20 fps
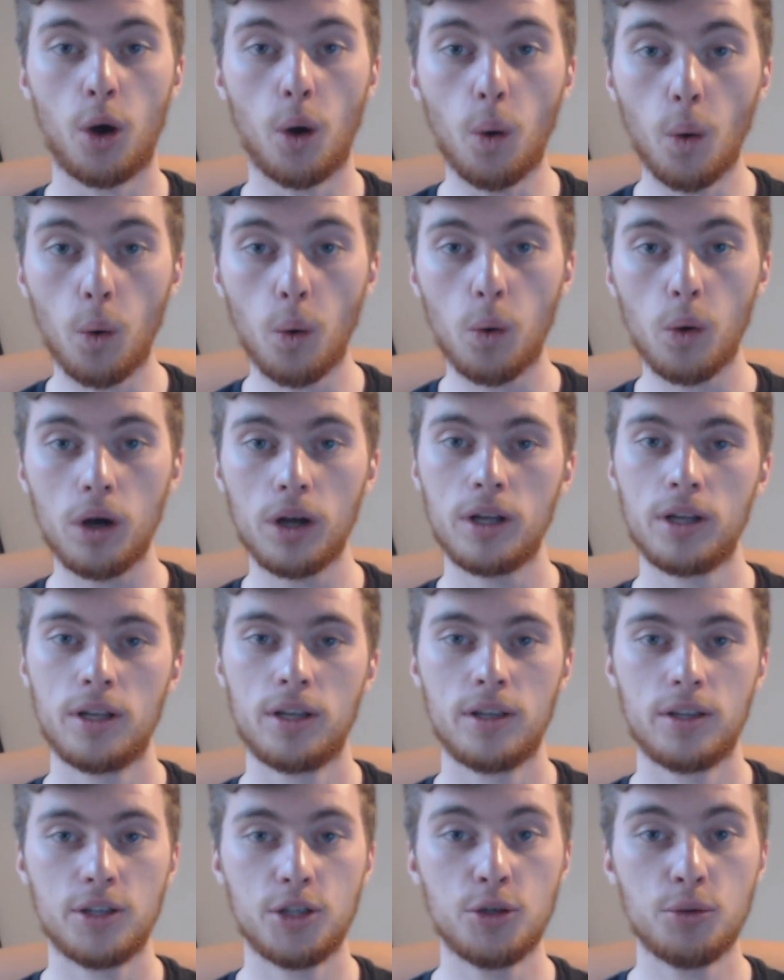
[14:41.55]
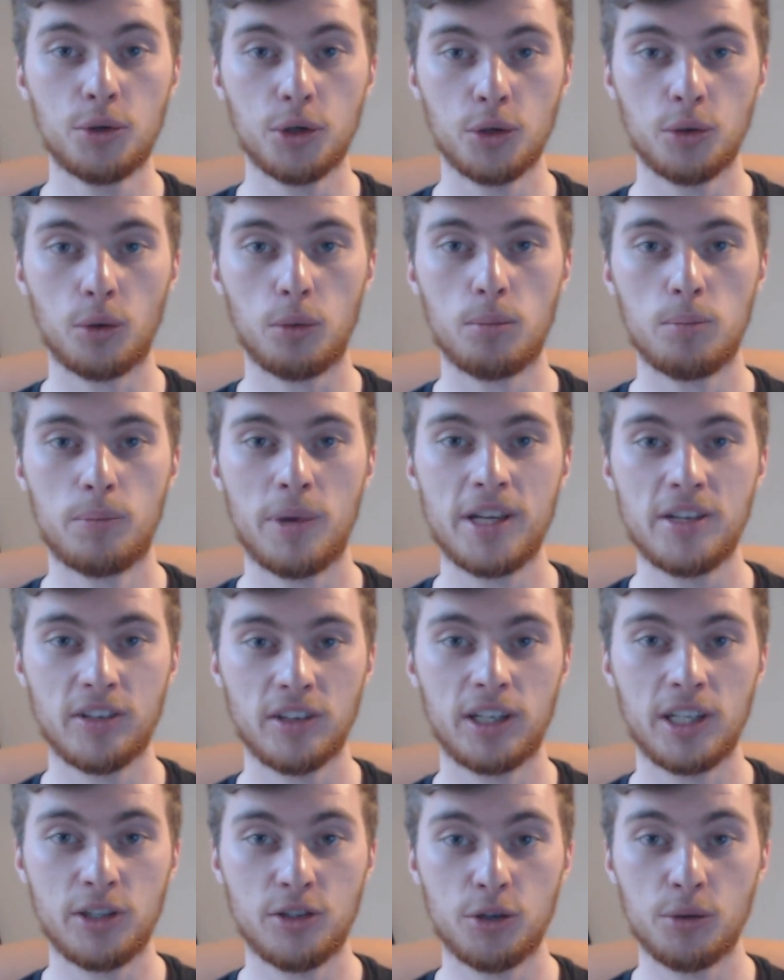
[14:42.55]
or you can
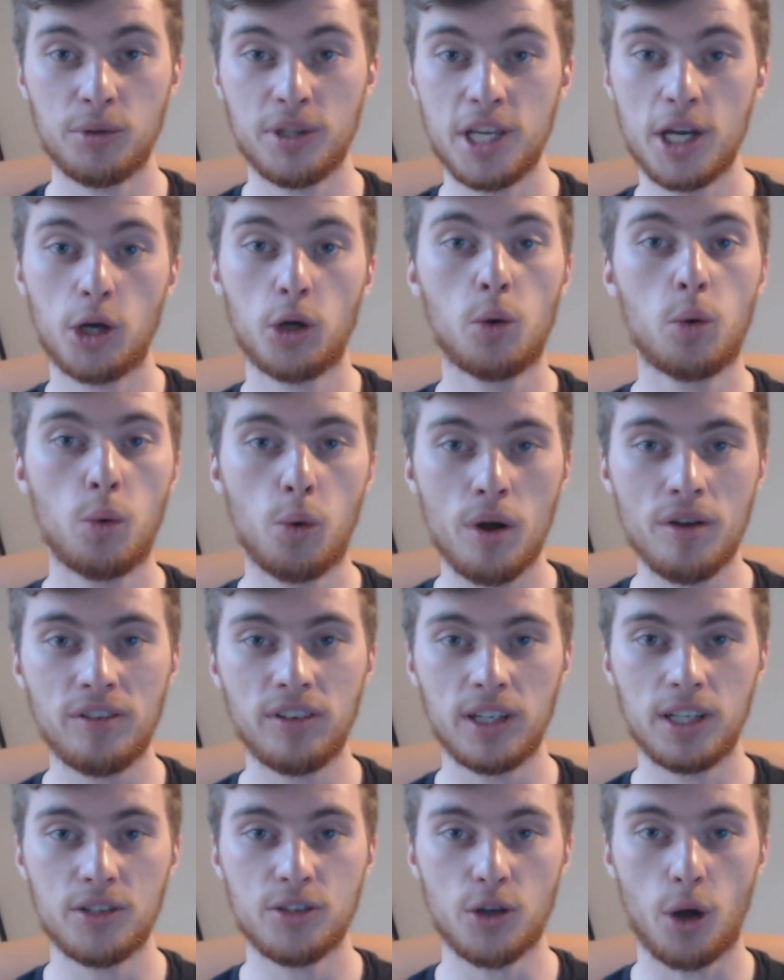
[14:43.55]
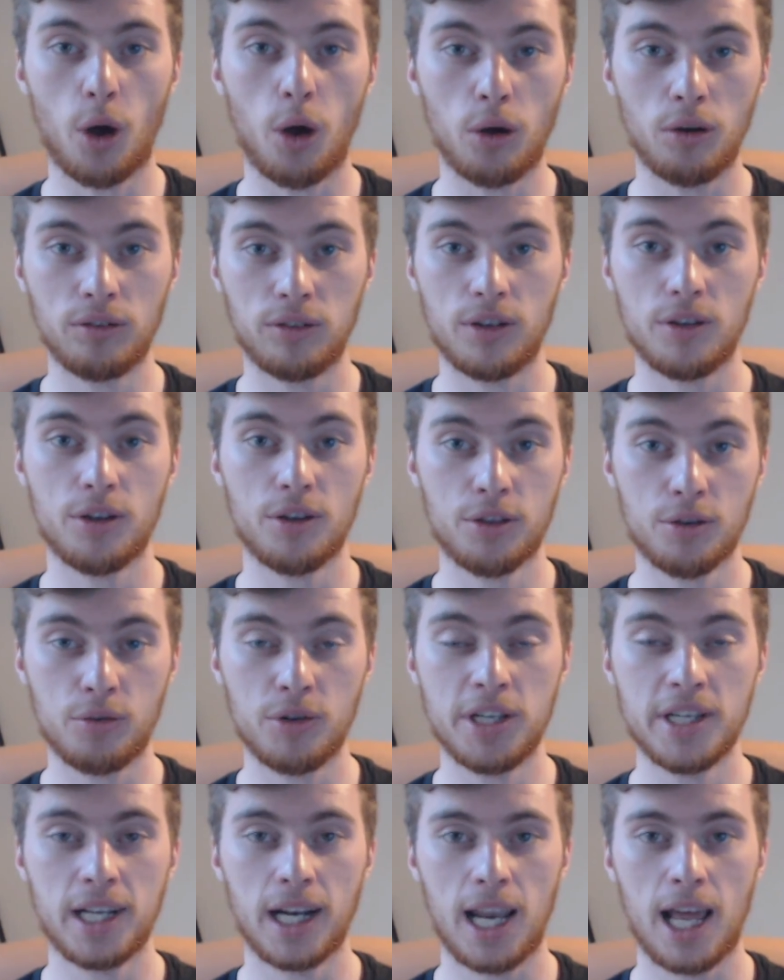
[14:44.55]
basically do the equivalent of the
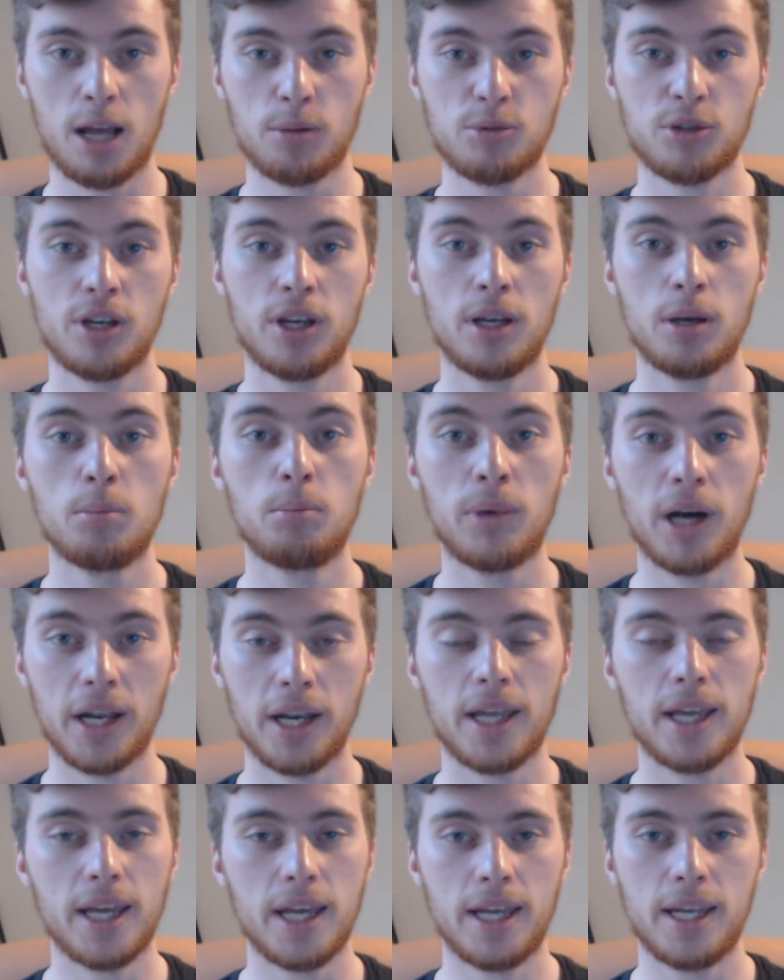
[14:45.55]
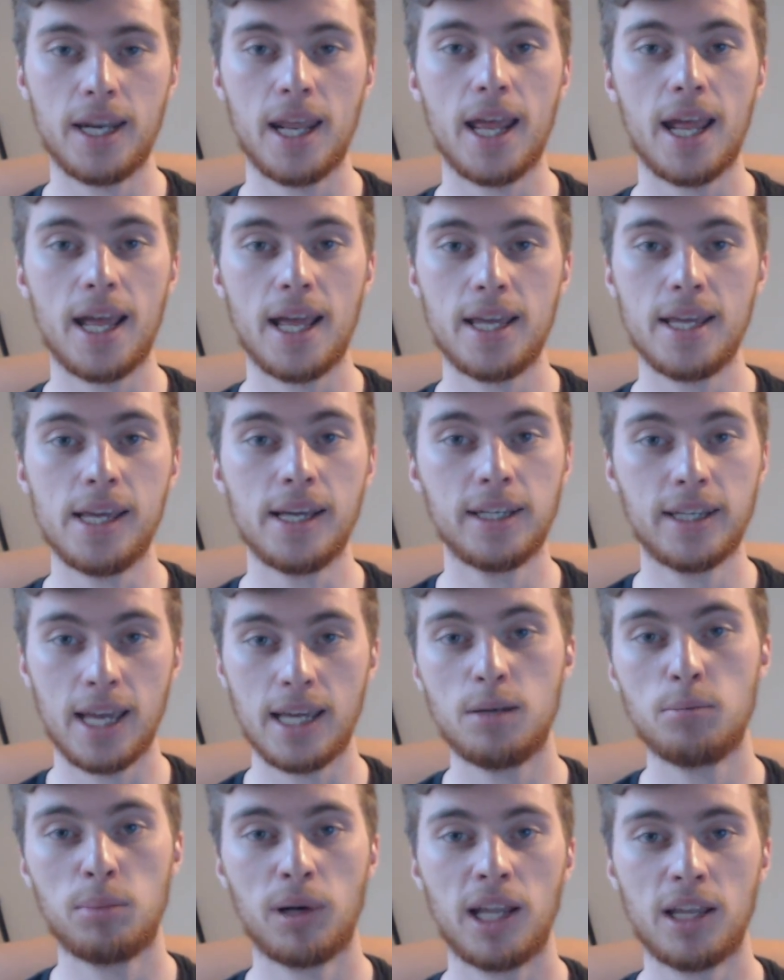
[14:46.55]
3 claps but in a
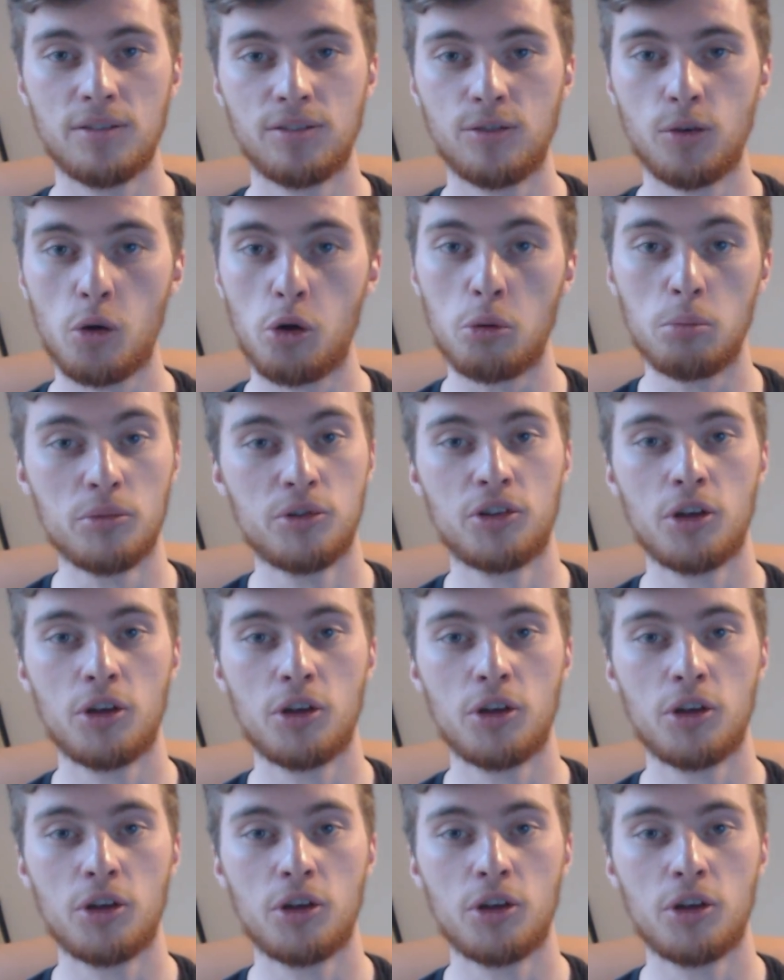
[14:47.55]
gameplay form.